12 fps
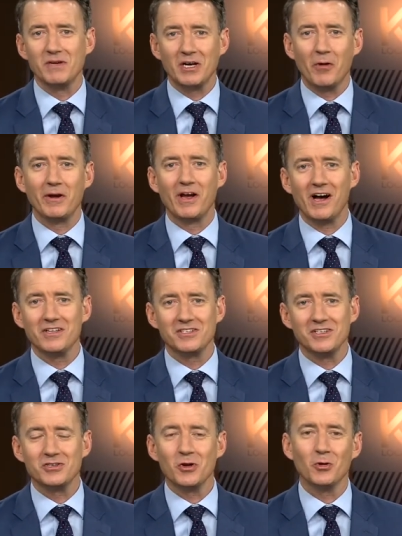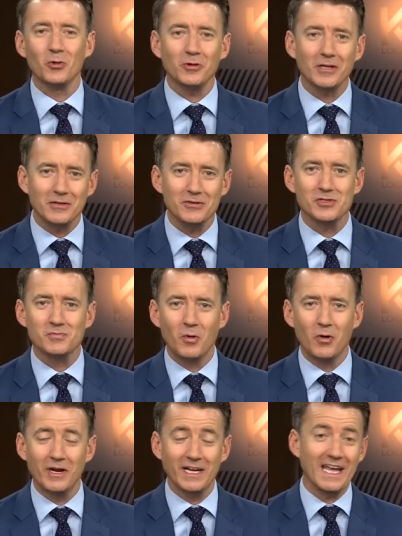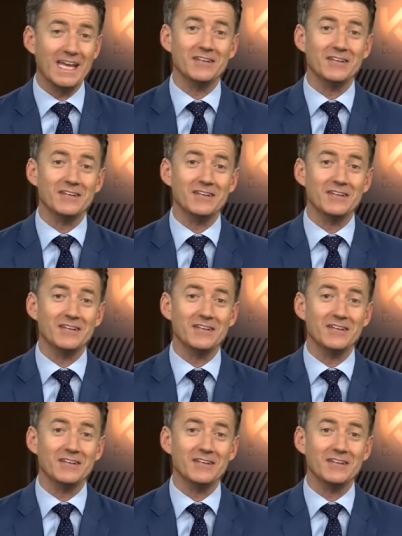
been going on since early this morning.